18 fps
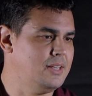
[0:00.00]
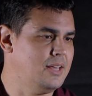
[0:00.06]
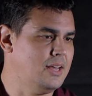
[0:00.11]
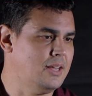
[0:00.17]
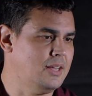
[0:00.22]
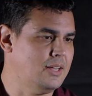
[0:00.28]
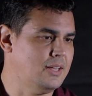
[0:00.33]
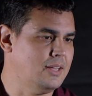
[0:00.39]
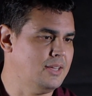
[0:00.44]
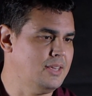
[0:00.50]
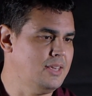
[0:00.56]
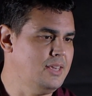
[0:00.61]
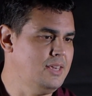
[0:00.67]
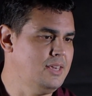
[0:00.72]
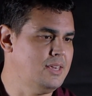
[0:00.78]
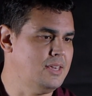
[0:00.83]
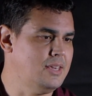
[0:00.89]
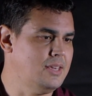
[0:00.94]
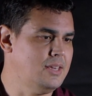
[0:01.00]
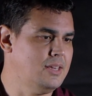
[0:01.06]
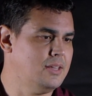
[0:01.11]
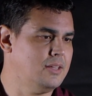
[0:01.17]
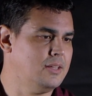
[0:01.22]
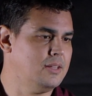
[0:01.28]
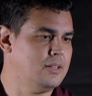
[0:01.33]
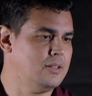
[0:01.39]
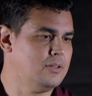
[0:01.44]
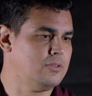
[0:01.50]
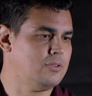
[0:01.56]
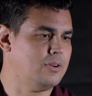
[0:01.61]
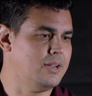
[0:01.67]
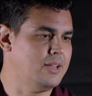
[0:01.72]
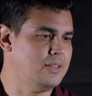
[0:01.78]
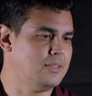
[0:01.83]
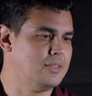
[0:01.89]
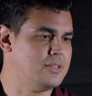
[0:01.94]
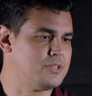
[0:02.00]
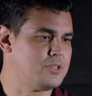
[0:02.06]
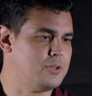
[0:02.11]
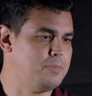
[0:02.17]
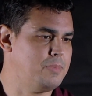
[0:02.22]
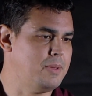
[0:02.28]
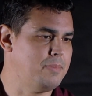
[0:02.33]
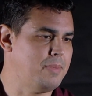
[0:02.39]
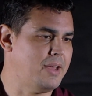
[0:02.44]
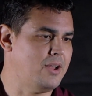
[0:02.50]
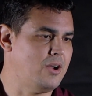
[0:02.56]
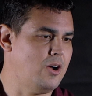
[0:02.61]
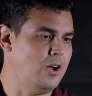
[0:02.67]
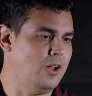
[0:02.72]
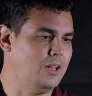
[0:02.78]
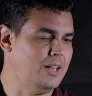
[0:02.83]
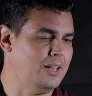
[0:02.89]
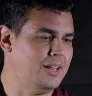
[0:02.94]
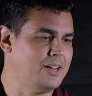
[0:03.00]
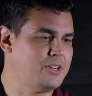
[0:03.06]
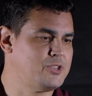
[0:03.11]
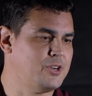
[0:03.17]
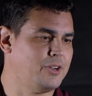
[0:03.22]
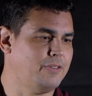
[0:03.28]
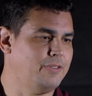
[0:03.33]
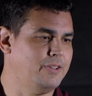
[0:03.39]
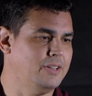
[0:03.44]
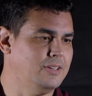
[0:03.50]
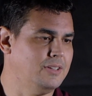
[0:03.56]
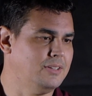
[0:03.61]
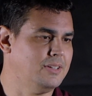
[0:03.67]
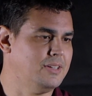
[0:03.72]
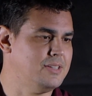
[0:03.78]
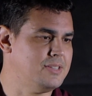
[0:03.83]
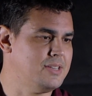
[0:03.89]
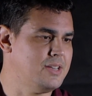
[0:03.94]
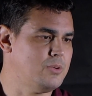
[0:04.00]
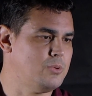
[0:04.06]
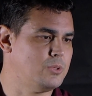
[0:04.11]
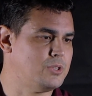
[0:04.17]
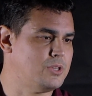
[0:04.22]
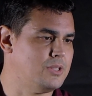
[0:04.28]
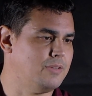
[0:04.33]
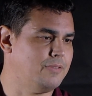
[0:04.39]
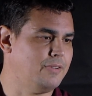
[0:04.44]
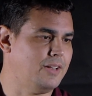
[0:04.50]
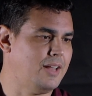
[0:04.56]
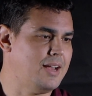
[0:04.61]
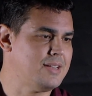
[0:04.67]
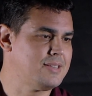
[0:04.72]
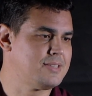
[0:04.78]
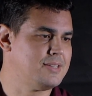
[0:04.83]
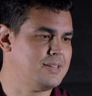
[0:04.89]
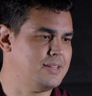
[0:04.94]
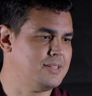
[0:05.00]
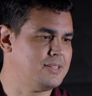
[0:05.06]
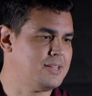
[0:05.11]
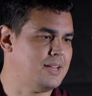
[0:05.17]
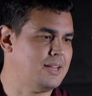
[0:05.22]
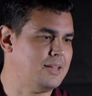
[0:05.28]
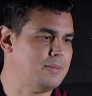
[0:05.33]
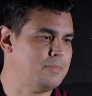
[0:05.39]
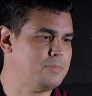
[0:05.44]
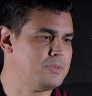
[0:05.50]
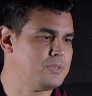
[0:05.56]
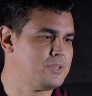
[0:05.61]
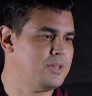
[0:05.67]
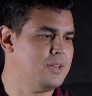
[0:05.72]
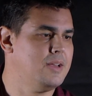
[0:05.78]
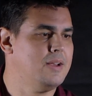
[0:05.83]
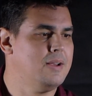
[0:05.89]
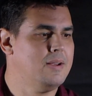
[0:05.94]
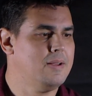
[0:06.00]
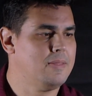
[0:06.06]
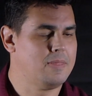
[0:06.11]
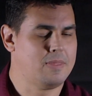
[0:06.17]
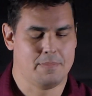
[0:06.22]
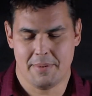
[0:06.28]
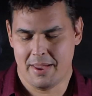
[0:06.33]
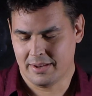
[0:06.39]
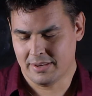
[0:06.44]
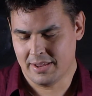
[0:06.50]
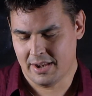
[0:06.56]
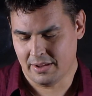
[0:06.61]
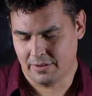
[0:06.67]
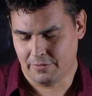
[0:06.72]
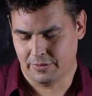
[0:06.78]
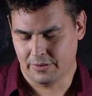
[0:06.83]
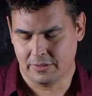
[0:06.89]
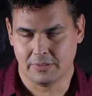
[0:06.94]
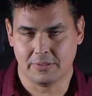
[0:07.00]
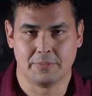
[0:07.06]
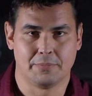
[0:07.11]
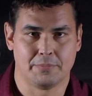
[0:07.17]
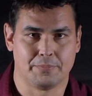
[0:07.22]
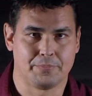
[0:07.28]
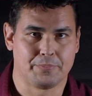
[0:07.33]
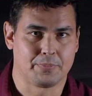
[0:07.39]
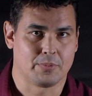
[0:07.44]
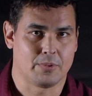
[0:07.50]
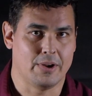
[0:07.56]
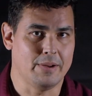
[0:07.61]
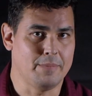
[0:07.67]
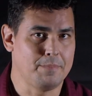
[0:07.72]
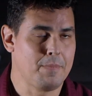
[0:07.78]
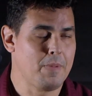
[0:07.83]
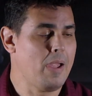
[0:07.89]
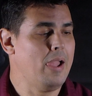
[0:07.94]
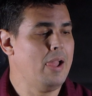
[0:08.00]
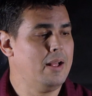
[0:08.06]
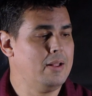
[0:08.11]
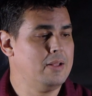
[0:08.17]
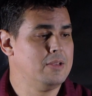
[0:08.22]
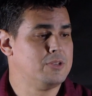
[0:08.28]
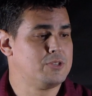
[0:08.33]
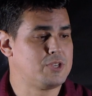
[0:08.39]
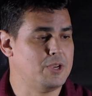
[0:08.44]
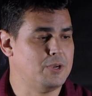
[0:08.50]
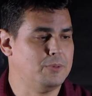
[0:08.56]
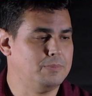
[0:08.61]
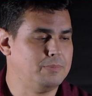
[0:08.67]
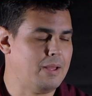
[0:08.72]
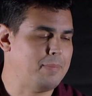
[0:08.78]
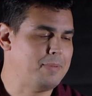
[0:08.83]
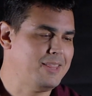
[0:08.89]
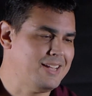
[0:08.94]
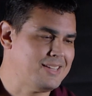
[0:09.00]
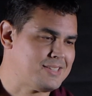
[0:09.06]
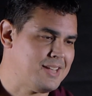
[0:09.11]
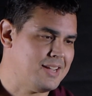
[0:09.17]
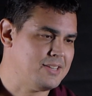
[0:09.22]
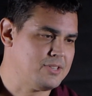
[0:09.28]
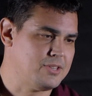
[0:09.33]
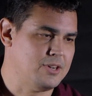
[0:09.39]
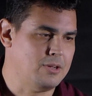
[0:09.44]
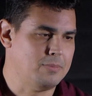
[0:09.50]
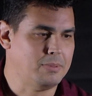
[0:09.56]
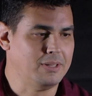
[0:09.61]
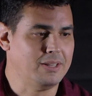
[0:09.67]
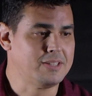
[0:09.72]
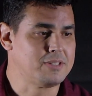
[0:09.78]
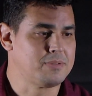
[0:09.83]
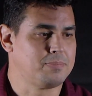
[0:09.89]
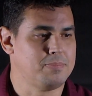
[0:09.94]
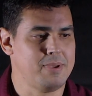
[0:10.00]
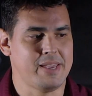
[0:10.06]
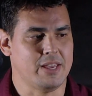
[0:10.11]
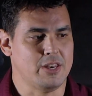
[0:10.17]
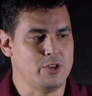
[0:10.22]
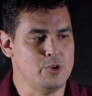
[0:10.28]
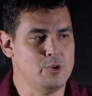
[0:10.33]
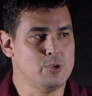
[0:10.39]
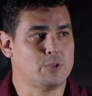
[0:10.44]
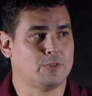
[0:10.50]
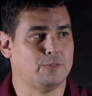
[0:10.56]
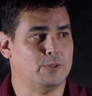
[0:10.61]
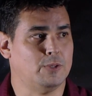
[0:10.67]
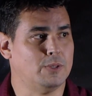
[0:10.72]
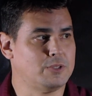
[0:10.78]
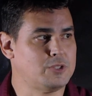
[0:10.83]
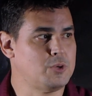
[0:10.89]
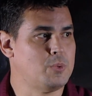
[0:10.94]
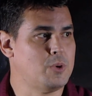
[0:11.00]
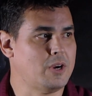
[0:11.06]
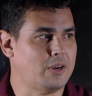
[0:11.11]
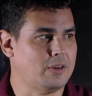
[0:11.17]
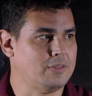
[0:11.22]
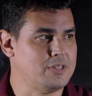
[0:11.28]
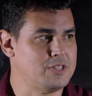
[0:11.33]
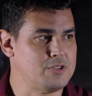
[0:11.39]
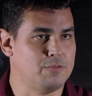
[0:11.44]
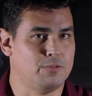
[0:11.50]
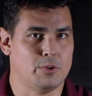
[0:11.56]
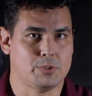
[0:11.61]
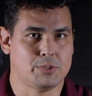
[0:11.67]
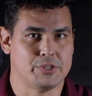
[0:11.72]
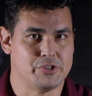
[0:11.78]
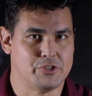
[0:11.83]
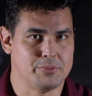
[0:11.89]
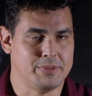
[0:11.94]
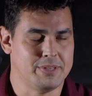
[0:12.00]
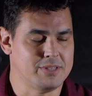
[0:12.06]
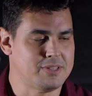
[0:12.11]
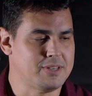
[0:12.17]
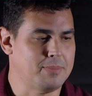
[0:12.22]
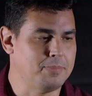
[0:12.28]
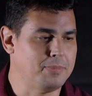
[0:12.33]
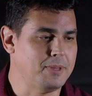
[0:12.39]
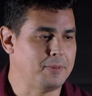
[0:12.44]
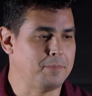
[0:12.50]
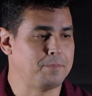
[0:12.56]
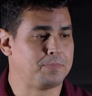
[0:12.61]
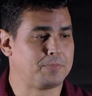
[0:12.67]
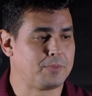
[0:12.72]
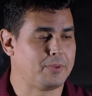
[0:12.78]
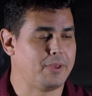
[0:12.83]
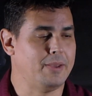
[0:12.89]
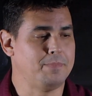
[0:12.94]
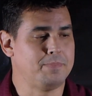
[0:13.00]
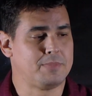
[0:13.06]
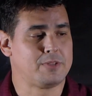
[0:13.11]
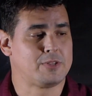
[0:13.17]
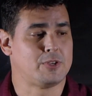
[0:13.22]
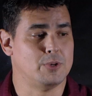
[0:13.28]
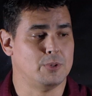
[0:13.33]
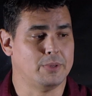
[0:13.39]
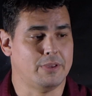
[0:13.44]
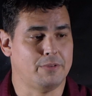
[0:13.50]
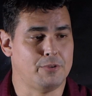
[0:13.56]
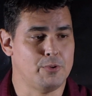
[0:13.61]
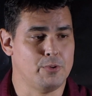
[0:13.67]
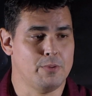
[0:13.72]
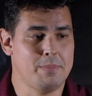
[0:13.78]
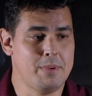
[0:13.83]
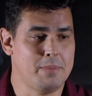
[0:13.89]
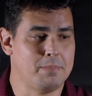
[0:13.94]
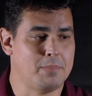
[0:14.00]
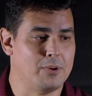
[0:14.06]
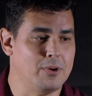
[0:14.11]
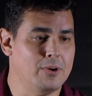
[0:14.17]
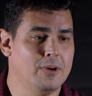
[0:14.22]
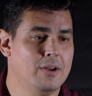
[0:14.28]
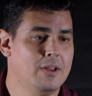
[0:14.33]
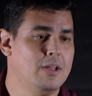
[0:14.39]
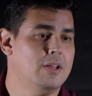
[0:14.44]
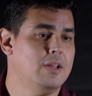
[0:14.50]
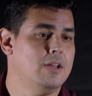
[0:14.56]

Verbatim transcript: uh, E, right, this could be my Hall electric field, is equal to the velocity times the magnetic field, right? So, I mean, that's nice and all, but let's make it useful to where this voltage means something, okay? So if you remember,